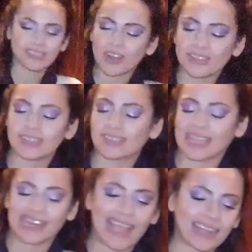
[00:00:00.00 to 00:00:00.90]
starts the
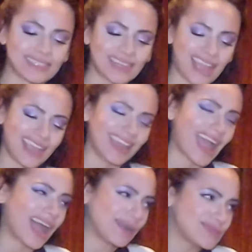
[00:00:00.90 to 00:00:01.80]
second act, and I
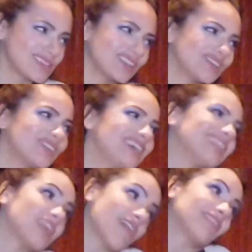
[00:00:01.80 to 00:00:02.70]
absolutely
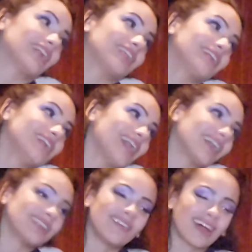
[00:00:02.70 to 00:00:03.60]
love it. I
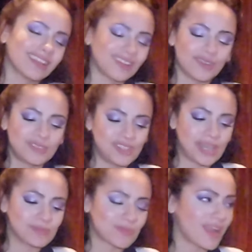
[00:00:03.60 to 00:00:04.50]
love that little ode to
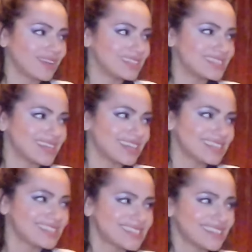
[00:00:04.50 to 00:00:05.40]
James Brown he
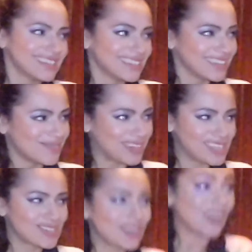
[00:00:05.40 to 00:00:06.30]
does. But
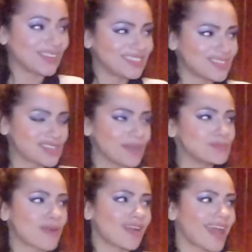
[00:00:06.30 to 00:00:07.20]
it's your own. You're James
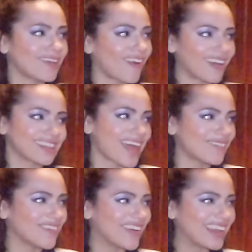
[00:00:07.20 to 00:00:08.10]
Brown I go hard on. Right,
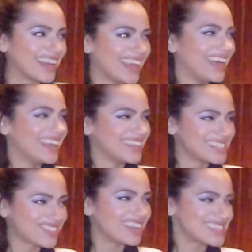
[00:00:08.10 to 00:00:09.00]
right. Point. Thank you.
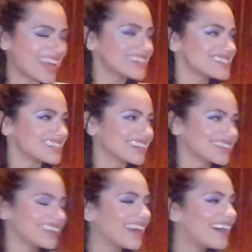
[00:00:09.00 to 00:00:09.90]
It's fantastic.
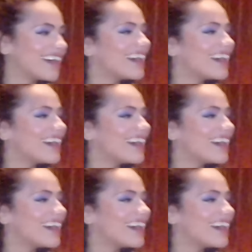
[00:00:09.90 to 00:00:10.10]
Yeah. yeah.